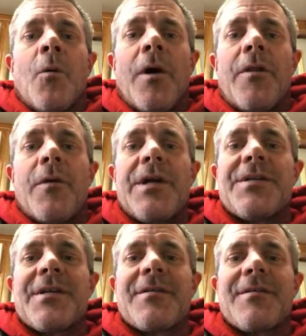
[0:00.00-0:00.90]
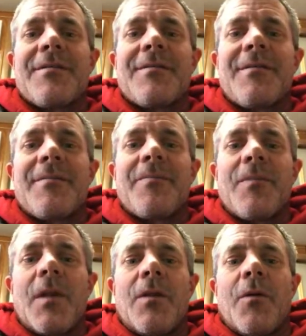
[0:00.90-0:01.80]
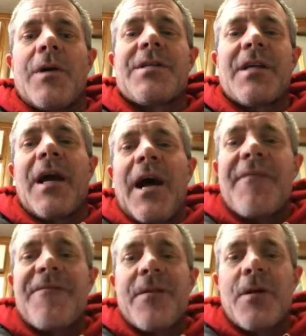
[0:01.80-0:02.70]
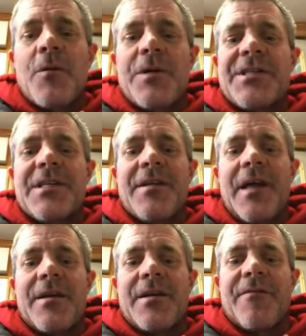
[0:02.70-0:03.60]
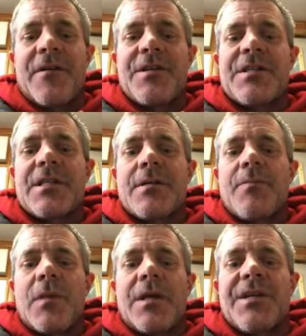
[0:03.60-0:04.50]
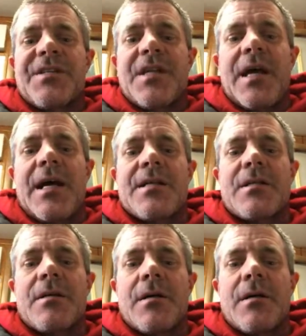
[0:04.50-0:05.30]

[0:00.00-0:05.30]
Well, the reason I feel we see that difference is that